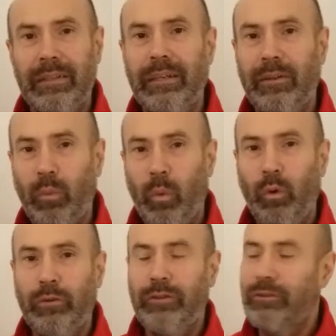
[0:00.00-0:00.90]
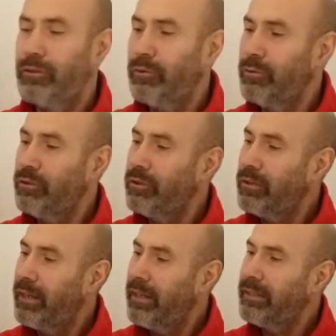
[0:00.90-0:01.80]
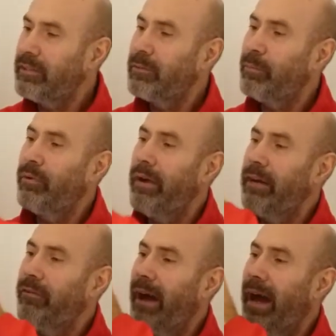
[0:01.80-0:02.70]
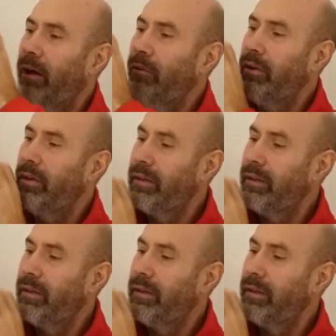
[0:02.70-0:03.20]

in a water solution, and they spread round,